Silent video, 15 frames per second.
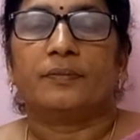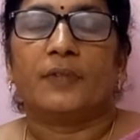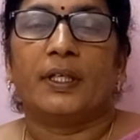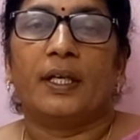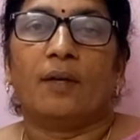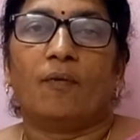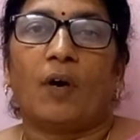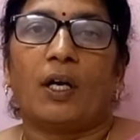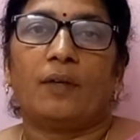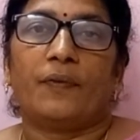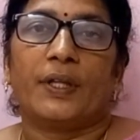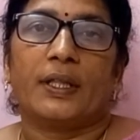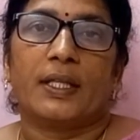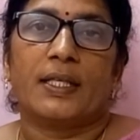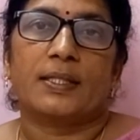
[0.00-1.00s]
involve
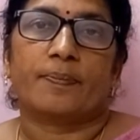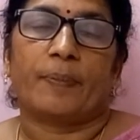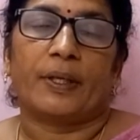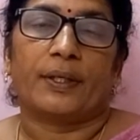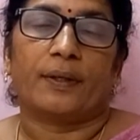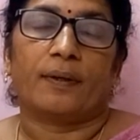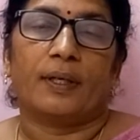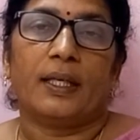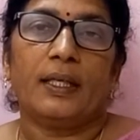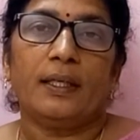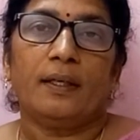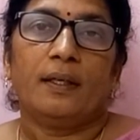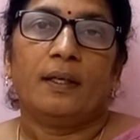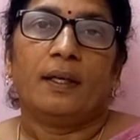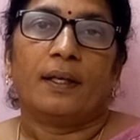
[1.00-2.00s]
in this particular
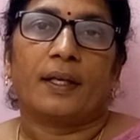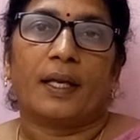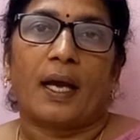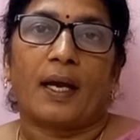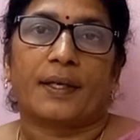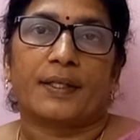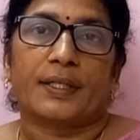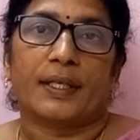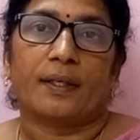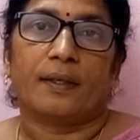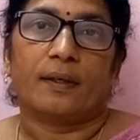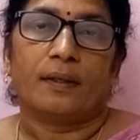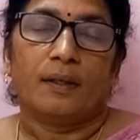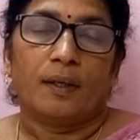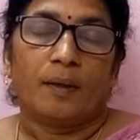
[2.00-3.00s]

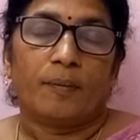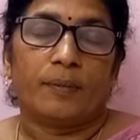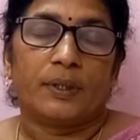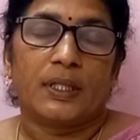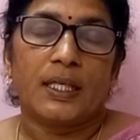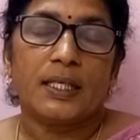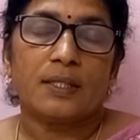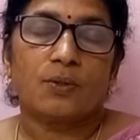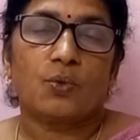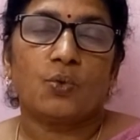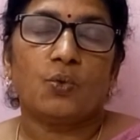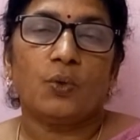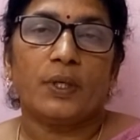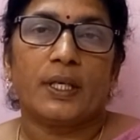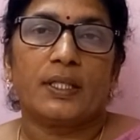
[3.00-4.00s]
reaction. These
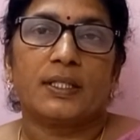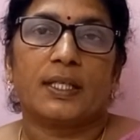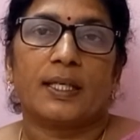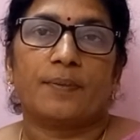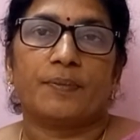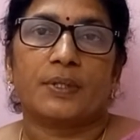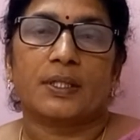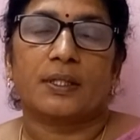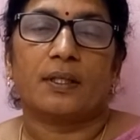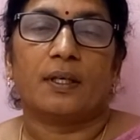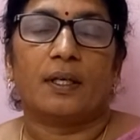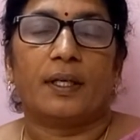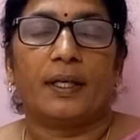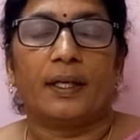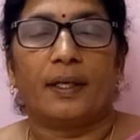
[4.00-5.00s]
two enzymes
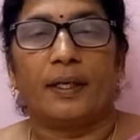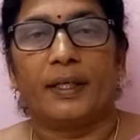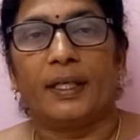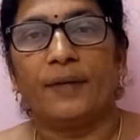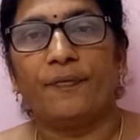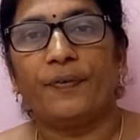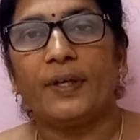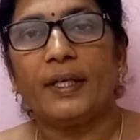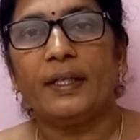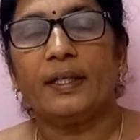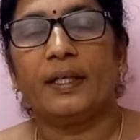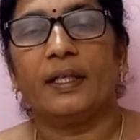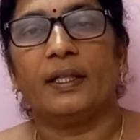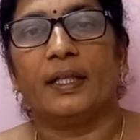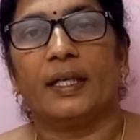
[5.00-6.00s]
differ
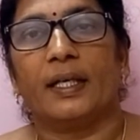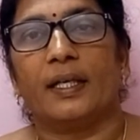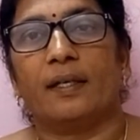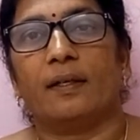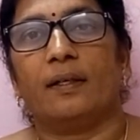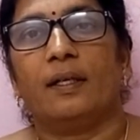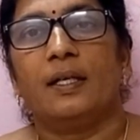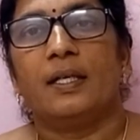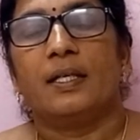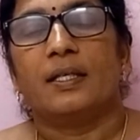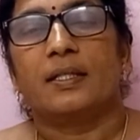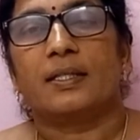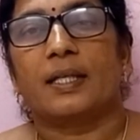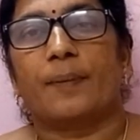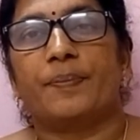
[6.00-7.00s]
in their
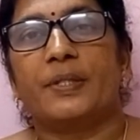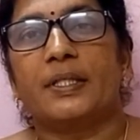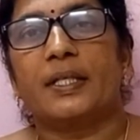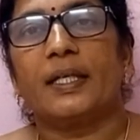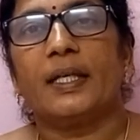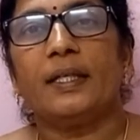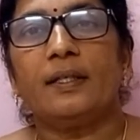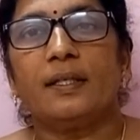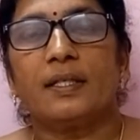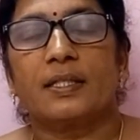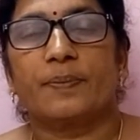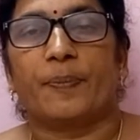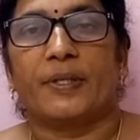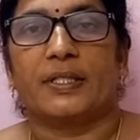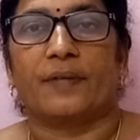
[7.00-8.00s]
substrate
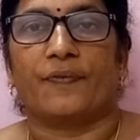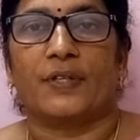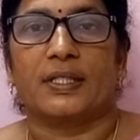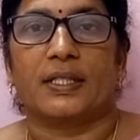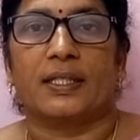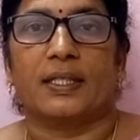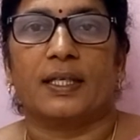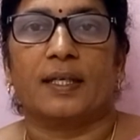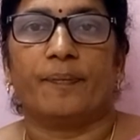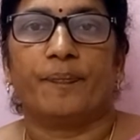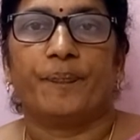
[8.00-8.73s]
specificity.